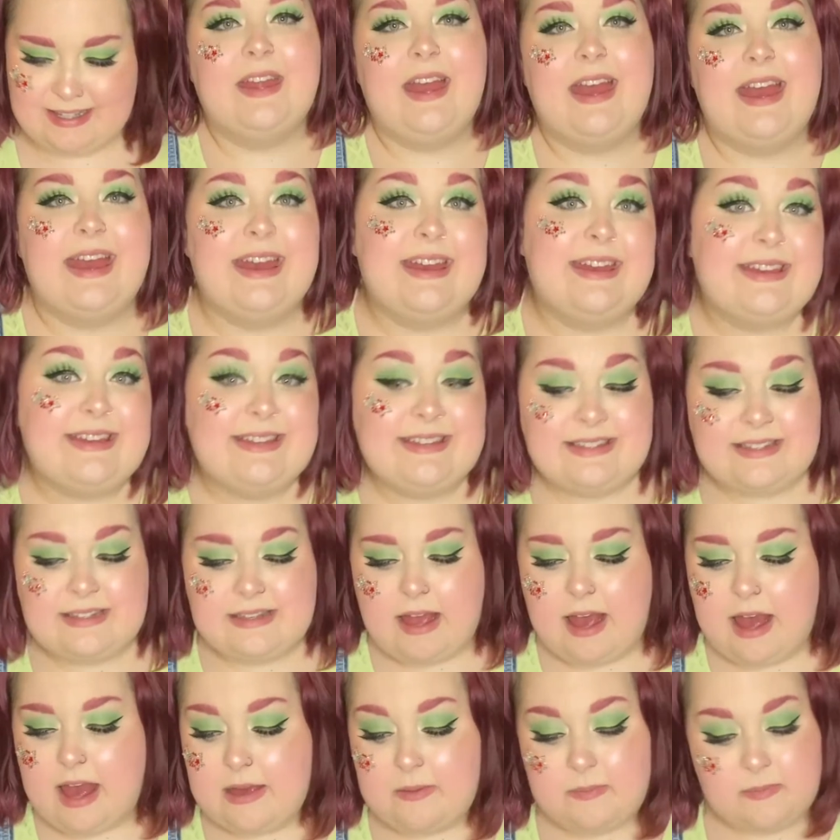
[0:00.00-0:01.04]
and
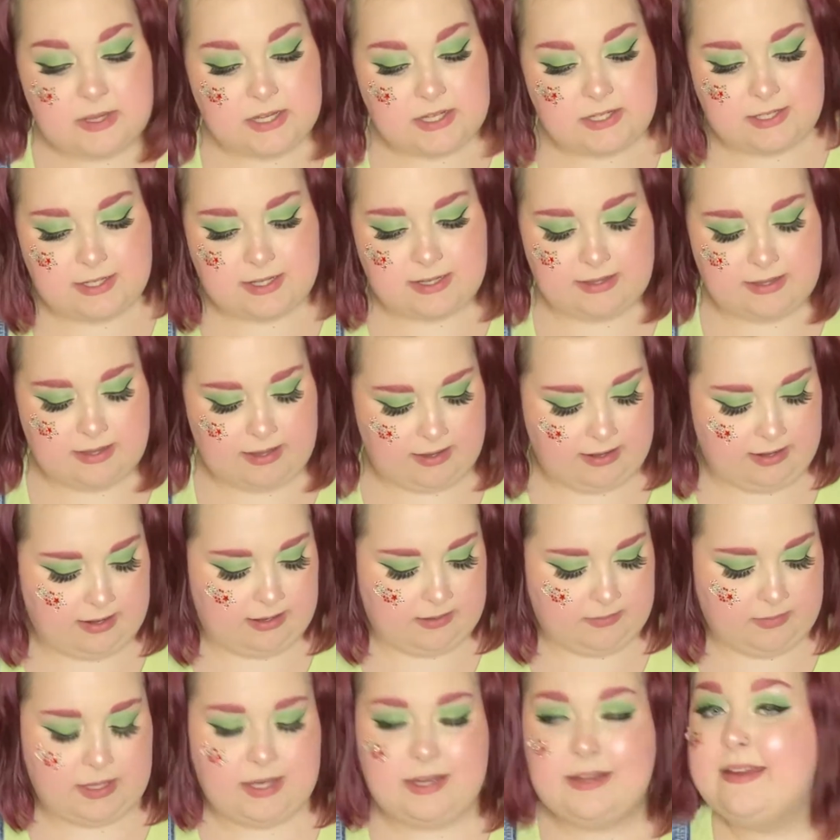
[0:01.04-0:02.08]
I mentioned that I
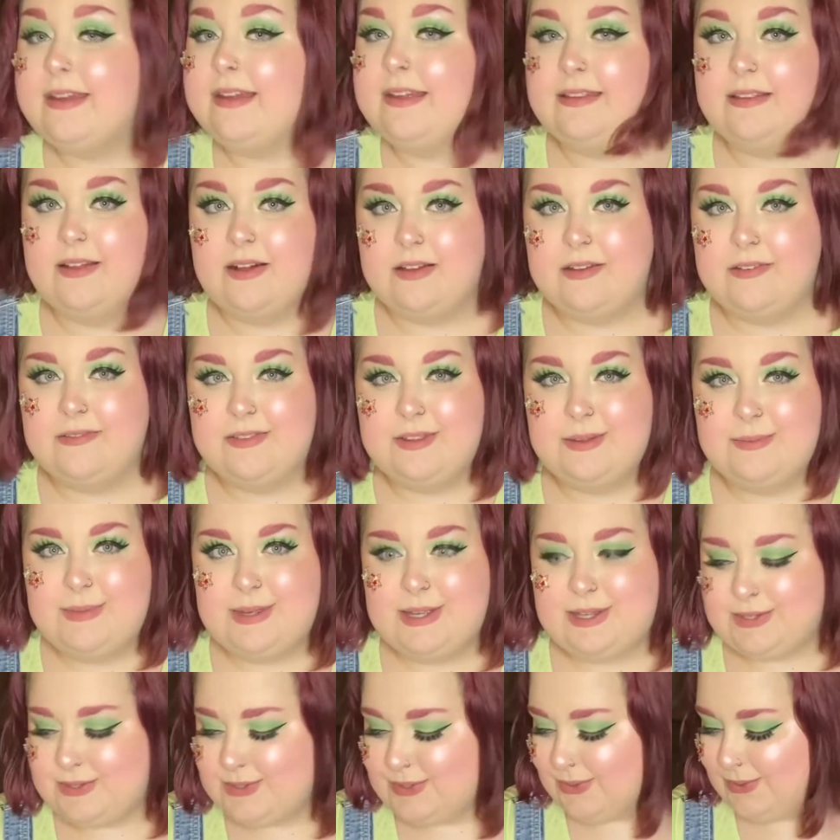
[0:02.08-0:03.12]
make a lot of them
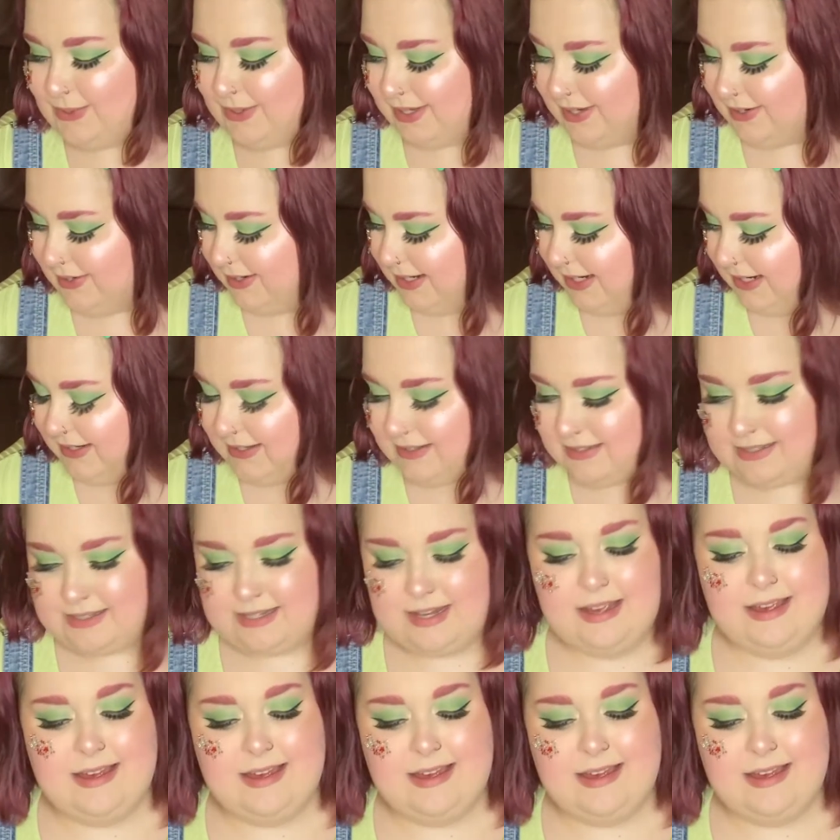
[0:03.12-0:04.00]
into earrings,